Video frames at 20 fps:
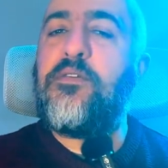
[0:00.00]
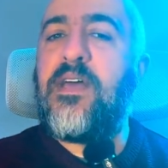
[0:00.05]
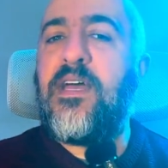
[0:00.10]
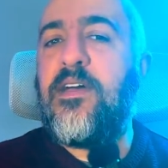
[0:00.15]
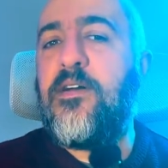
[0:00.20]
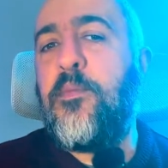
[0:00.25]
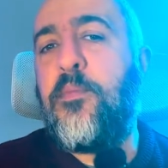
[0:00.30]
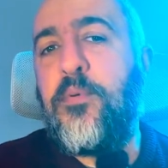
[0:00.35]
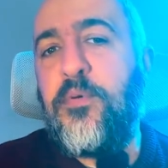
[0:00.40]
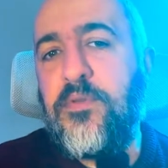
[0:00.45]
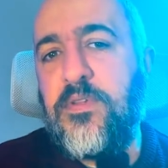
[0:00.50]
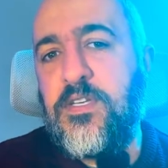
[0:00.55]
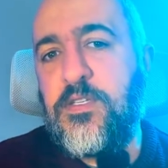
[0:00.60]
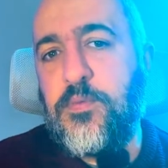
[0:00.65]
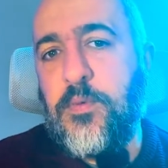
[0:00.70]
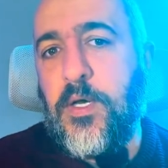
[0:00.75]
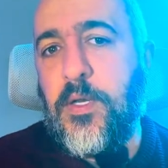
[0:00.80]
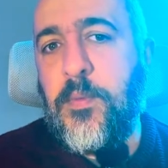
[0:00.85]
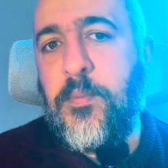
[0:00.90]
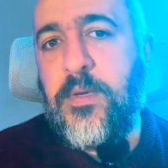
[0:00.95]
know how to put this
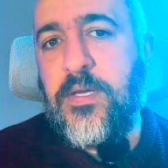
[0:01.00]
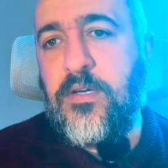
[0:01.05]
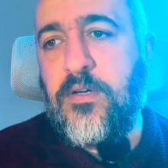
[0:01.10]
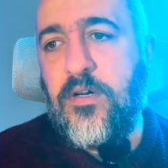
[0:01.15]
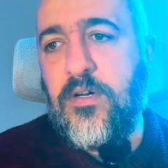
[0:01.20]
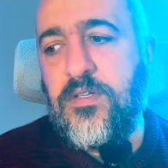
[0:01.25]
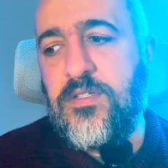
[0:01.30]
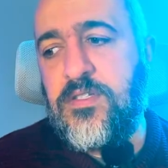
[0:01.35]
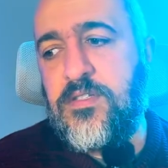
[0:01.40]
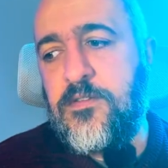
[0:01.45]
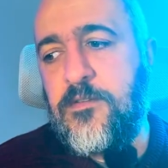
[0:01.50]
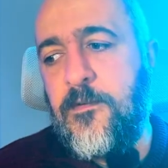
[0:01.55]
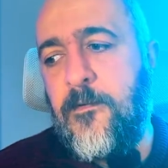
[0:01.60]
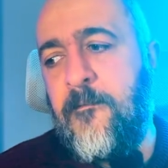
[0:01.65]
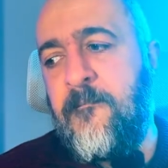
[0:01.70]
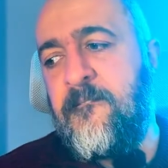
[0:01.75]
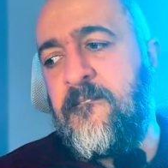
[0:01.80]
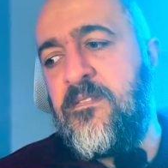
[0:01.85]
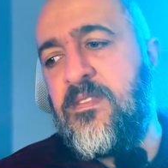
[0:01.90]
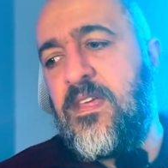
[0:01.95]
one because
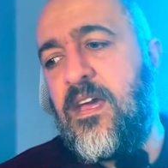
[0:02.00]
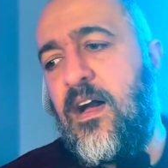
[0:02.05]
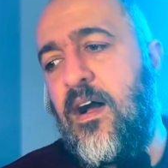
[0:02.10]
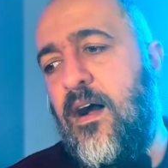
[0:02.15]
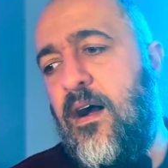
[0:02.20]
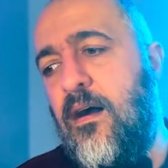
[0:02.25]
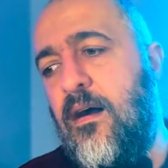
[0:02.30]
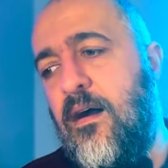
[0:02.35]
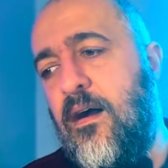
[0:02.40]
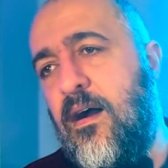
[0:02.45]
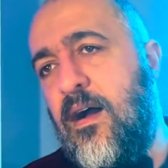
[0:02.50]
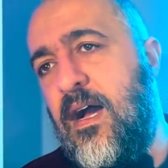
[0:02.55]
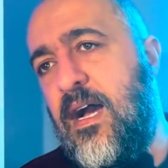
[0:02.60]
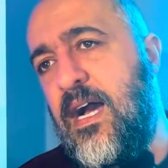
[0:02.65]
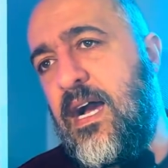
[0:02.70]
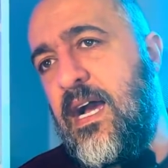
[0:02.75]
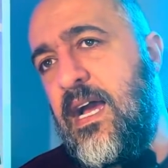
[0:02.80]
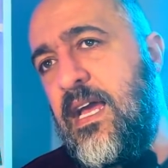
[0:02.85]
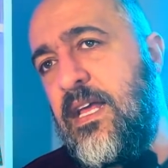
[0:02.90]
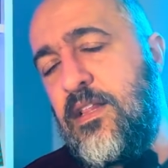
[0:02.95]

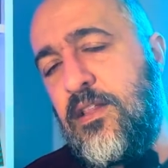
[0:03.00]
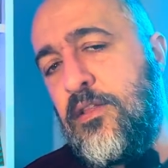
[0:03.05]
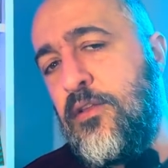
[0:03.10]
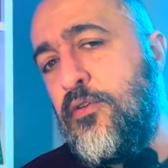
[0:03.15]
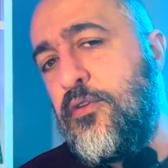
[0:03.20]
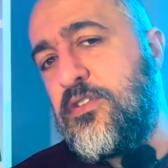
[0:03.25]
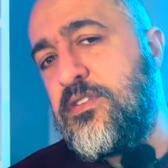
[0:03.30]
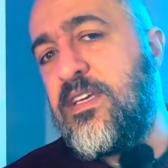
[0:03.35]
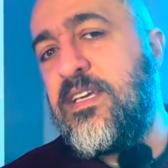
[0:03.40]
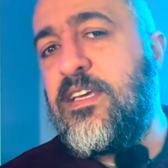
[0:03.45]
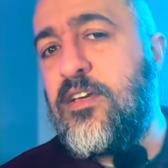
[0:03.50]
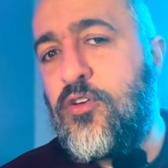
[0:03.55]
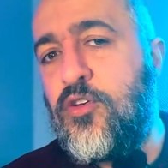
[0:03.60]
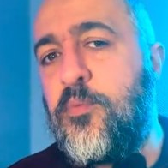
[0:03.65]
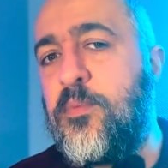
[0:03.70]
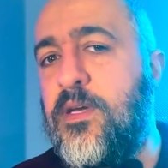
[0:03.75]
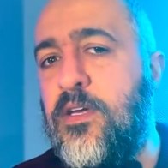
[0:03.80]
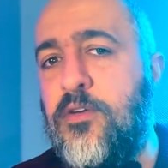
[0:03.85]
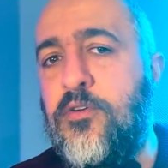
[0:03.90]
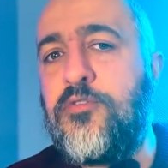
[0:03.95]
it looks like it
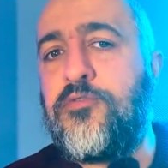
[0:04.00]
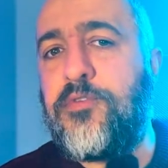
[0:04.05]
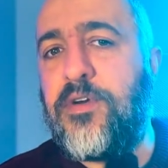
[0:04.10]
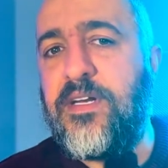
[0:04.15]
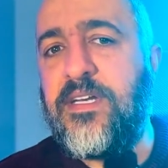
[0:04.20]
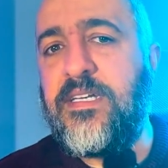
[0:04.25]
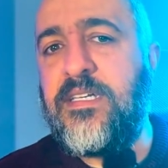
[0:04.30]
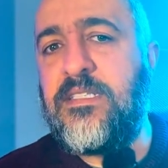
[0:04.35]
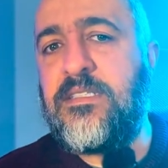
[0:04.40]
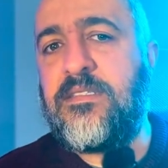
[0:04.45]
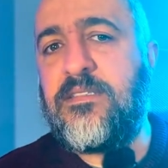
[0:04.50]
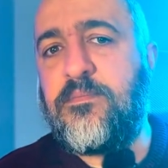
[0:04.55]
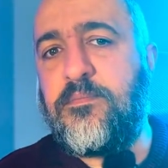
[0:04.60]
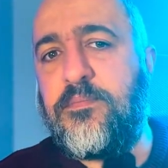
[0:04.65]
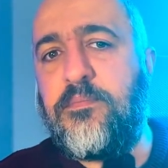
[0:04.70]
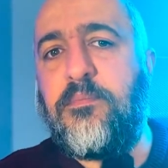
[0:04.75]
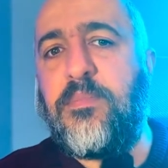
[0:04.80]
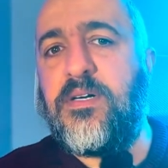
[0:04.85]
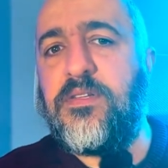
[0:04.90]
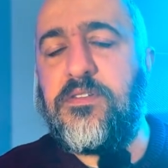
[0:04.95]
could be a good ride,
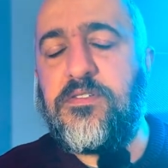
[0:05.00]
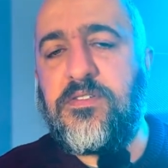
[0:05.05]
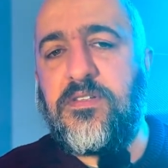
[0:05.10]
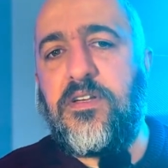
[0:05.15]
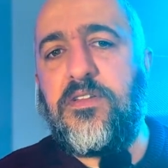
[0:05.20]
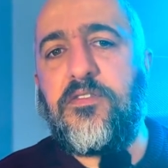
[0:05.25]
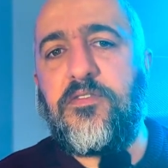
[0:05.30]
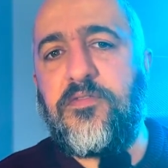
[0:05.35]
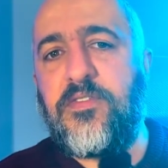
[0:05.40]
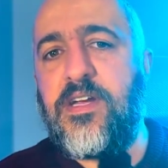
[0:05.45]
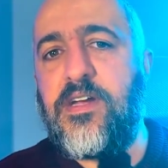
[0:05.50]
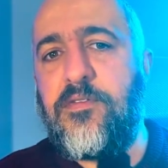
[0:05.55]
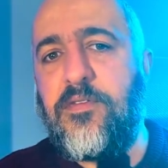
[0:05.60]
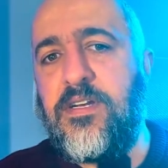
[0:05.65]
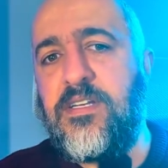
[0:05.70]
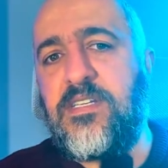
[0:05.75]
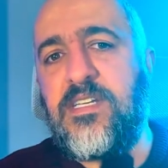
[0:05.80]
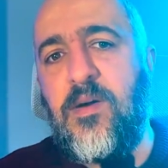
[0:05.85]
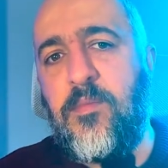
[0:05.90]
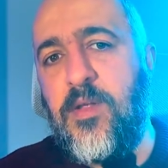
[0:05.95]
but there's another flat
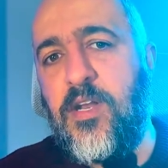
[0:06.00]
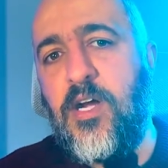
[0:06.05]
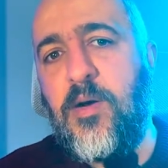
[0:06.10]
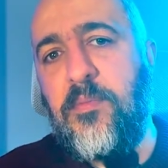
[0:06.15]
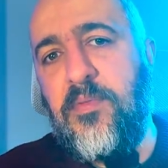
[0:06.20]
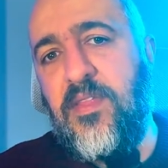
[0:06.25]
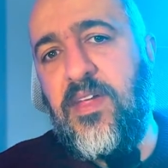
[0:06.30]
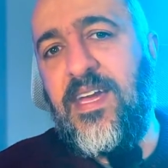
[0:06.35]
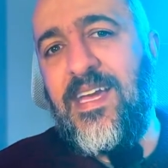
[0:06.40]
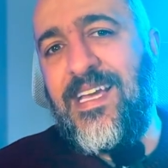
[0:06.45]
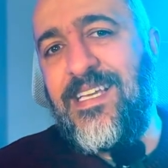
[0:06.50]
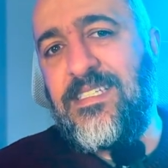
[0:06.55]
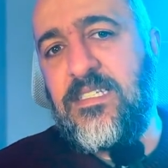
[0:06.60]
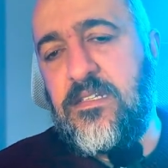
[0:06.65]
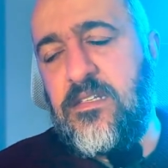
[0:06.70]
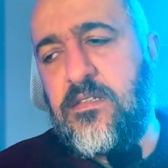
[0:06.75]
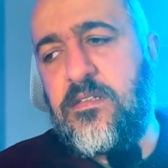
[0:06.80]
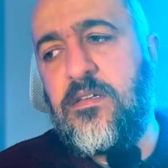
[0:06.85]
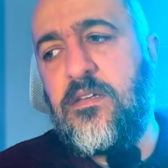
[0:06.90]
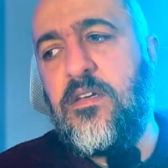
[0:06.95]
ride coming up that
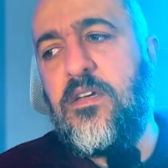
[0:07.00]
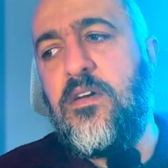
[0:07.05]
isn't.